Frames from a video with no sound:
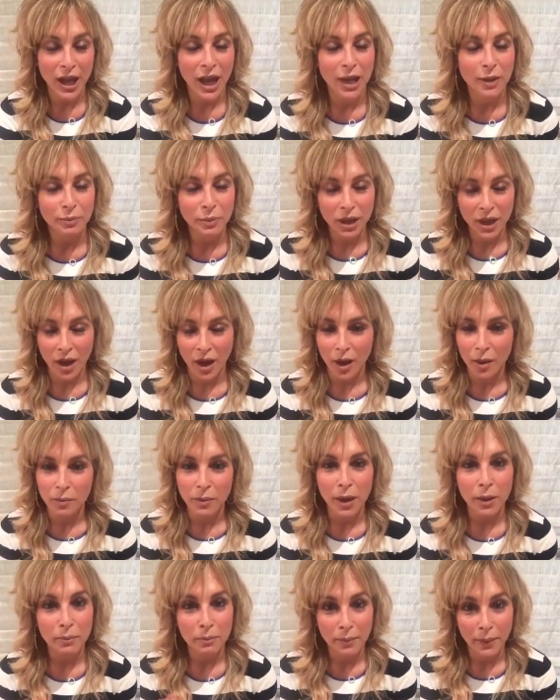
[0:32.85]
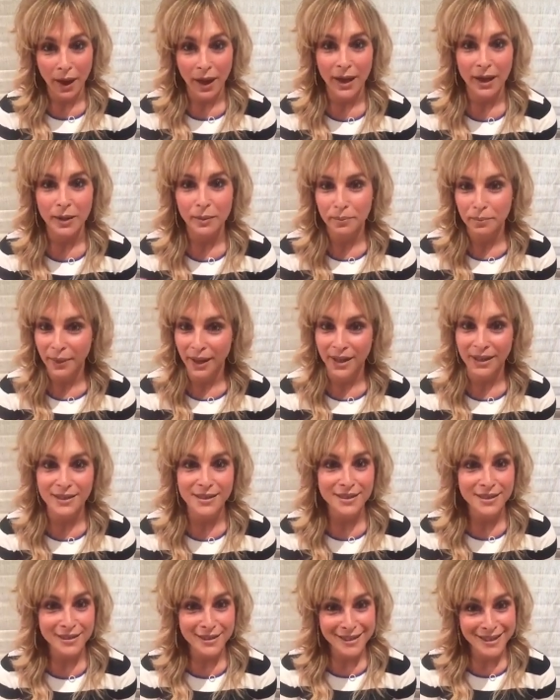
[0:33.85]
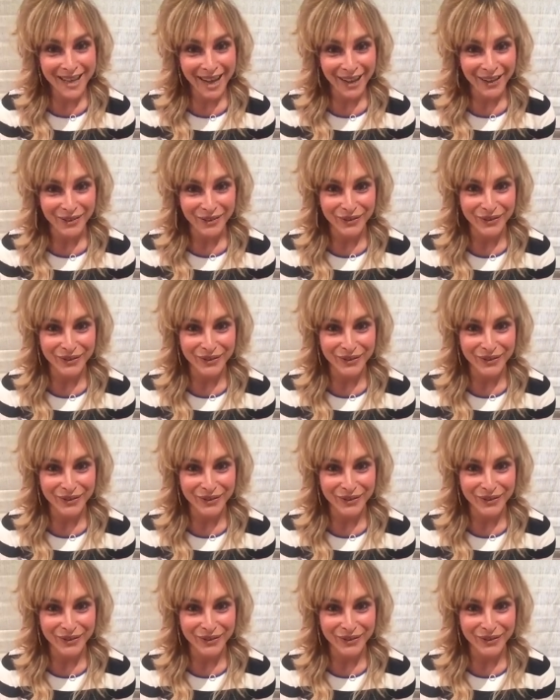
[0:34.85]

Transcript: and become my best self.